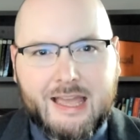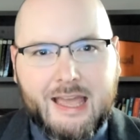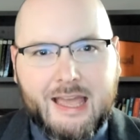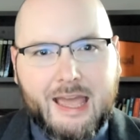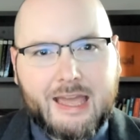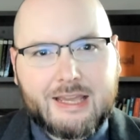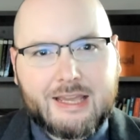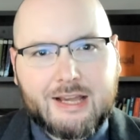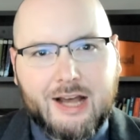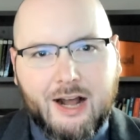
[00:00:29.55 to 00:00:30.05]

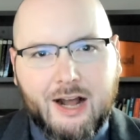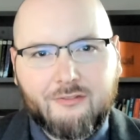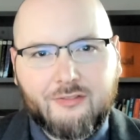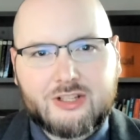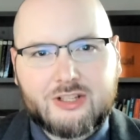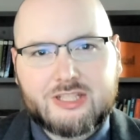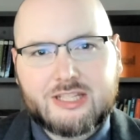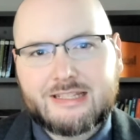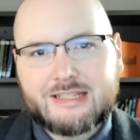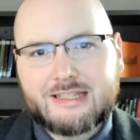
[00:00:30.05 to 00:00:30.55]
A
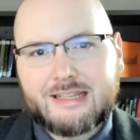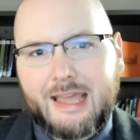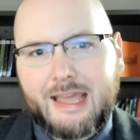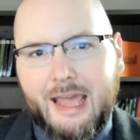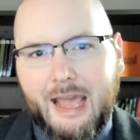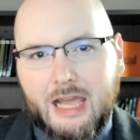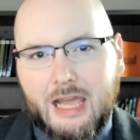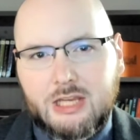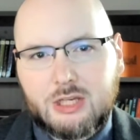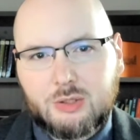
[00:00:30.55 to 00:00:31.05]
conference is an
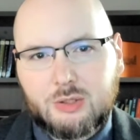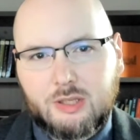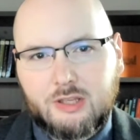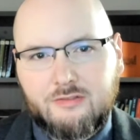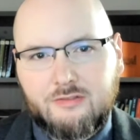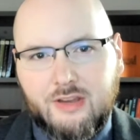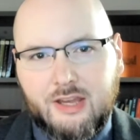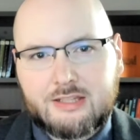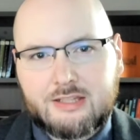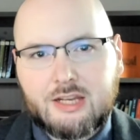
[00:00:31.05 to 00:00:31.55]
annual
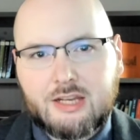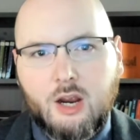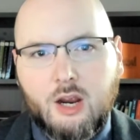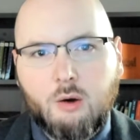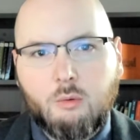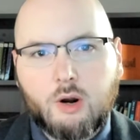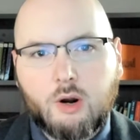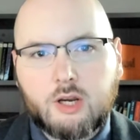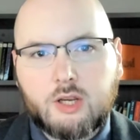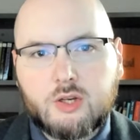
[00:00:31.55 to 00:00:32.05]
event
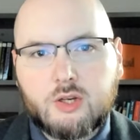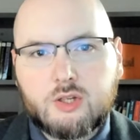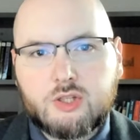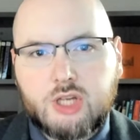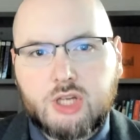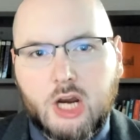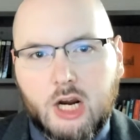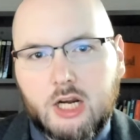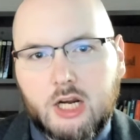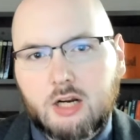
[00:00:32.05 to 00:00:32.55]
where you
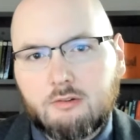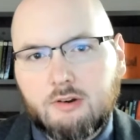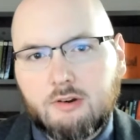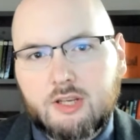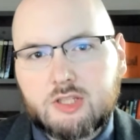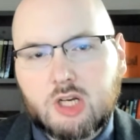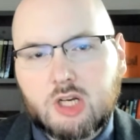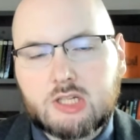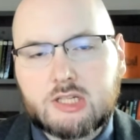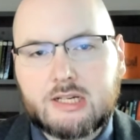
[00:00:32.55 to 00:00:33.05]
share your
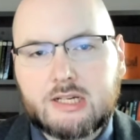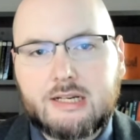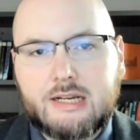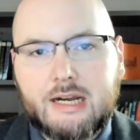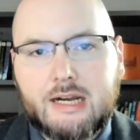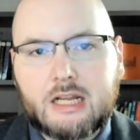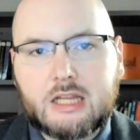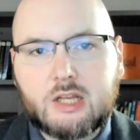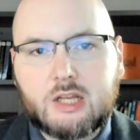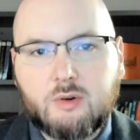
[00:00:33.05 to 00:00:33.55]
research and
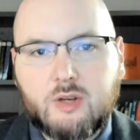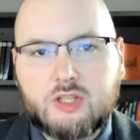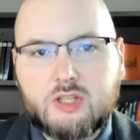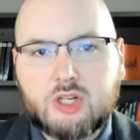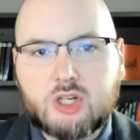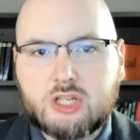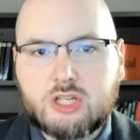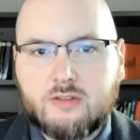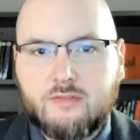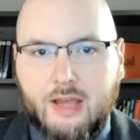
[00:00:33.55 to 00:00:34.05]
hear the
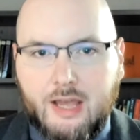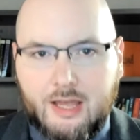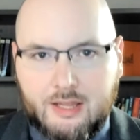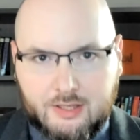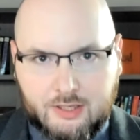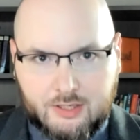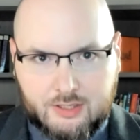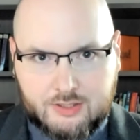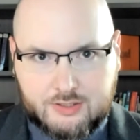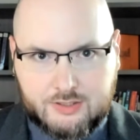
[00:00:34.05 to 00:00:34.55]
research of
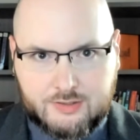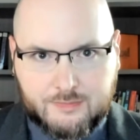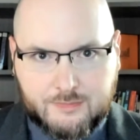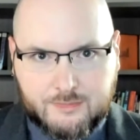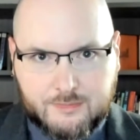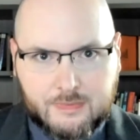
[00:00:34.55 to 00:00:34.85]
others.